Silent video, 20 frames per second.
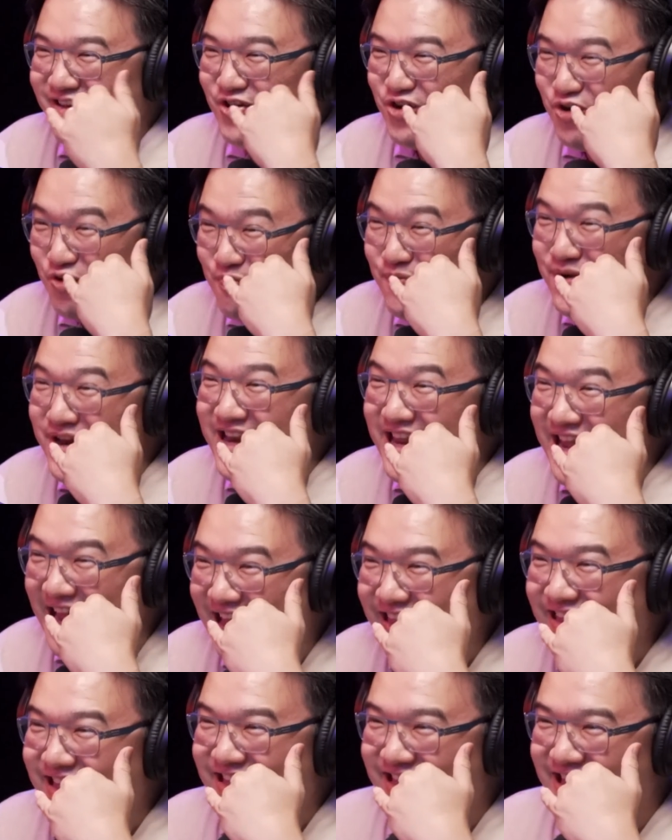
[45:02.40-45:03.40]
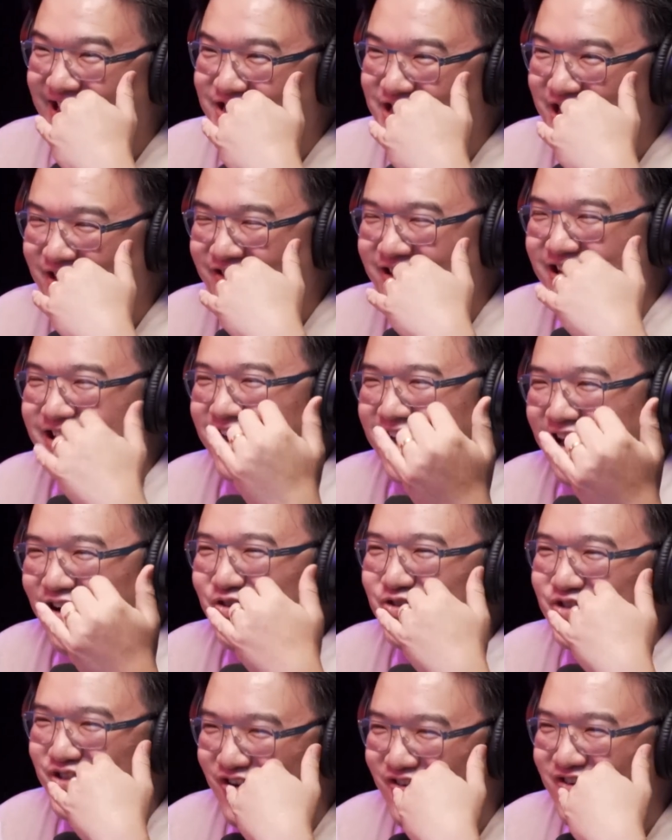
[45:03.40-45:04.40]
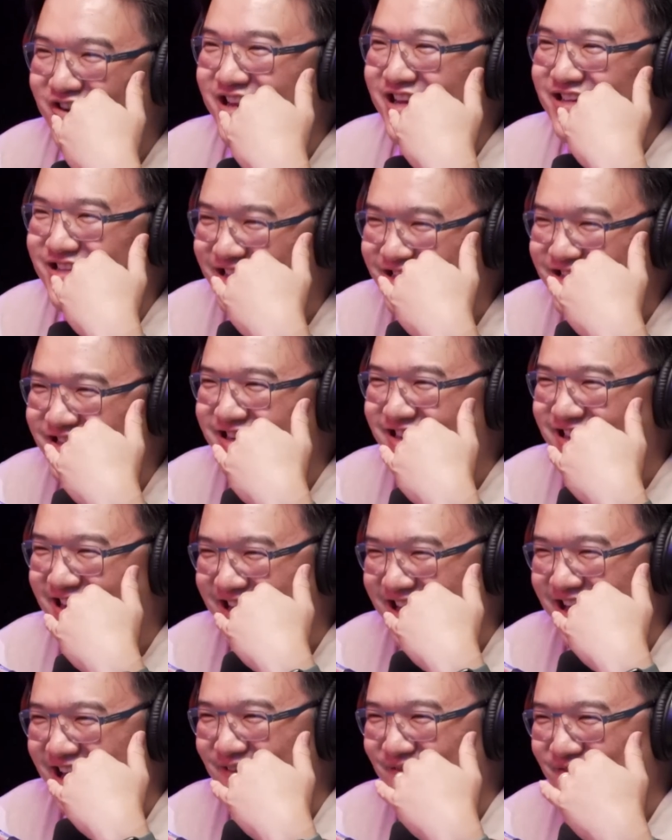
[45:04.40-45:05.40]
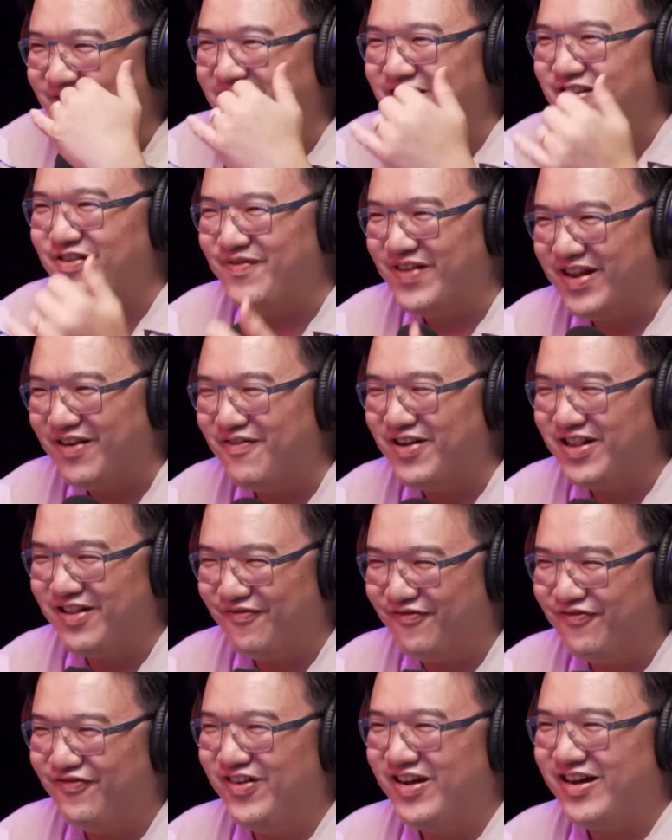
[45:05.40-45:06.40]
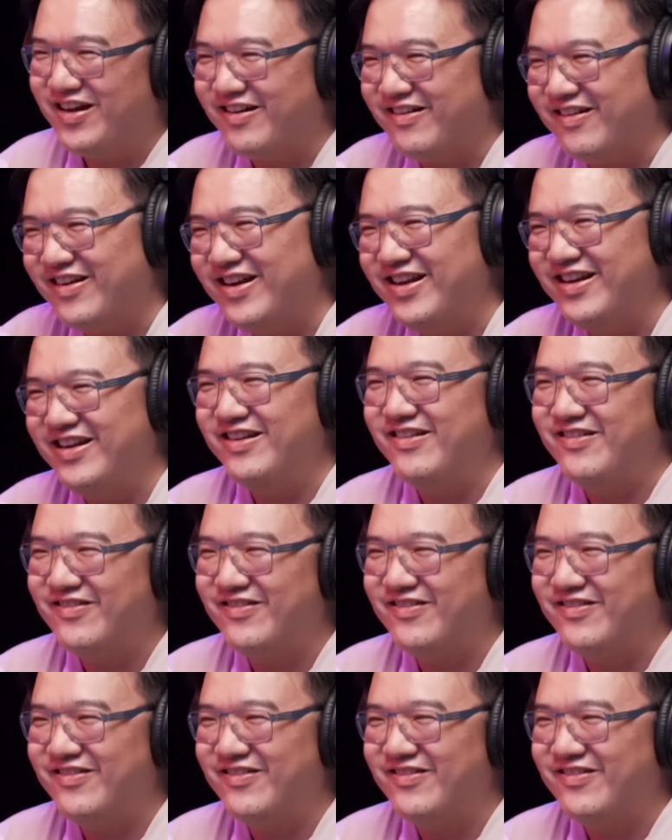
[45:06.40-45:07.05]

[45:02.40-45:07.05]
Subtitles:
humiliating their child." Then, oh, sorry, that's actually the name. Then you'd be like, "What the fuck," right?